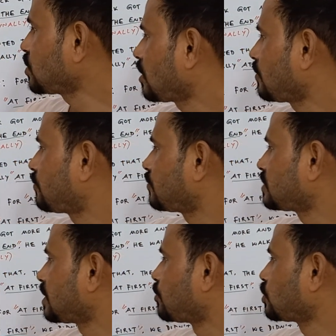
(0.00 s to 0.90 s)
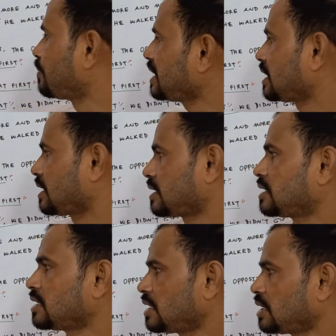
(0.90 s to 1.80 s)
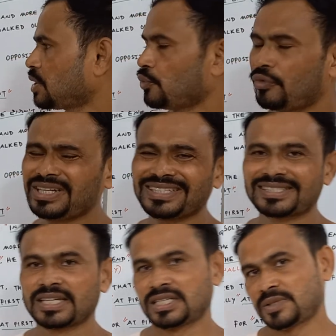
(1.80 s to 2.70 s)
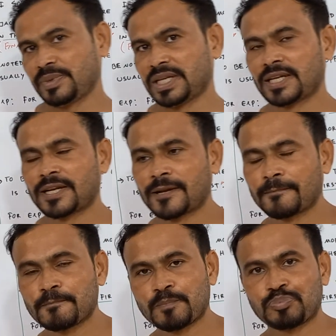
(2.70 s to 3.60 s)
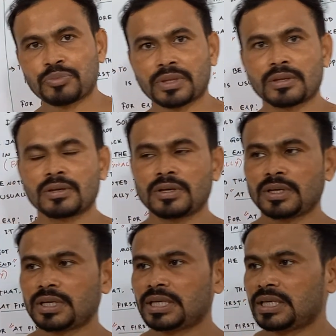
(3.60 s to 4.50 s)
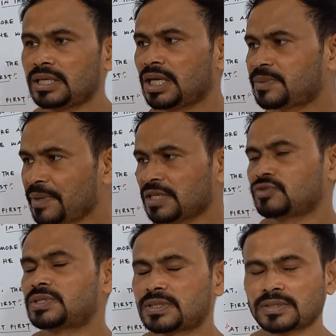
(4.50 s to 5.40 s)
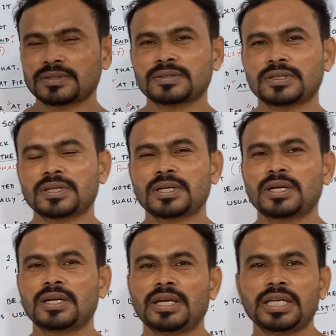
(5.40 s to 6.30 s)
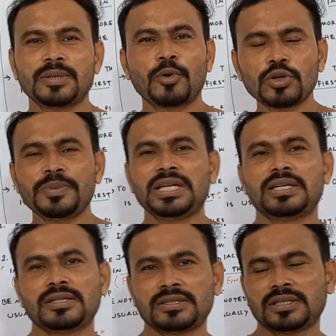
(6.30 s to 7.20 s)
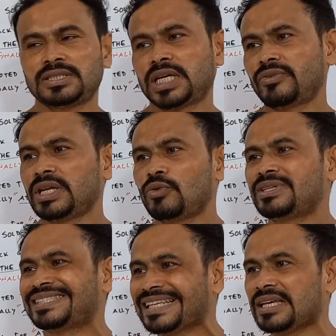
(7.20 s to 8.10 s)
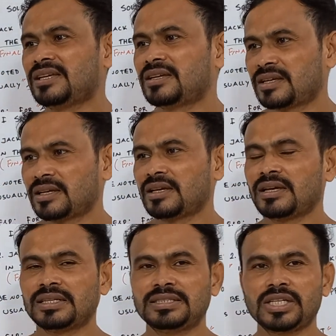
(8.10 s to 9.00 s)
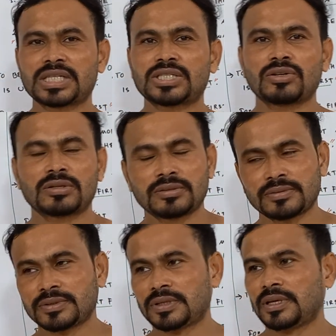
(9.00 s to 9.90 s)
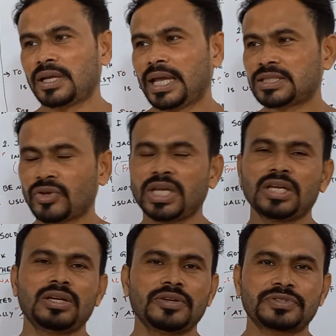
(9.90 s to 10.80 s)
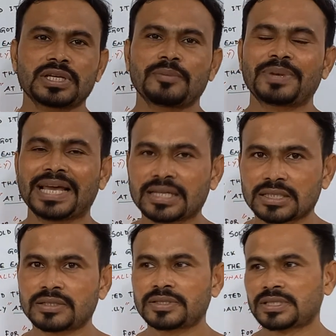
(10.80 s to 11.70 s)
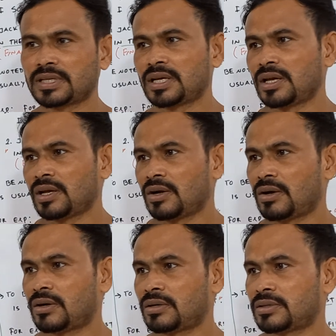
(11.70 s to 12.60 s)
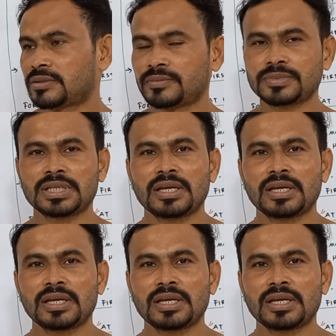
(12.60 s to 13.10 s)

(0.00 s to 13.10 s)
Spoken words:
of the board meeting. What does the sentence mean? It means in the board meeting, generally we see director, executives, planners, or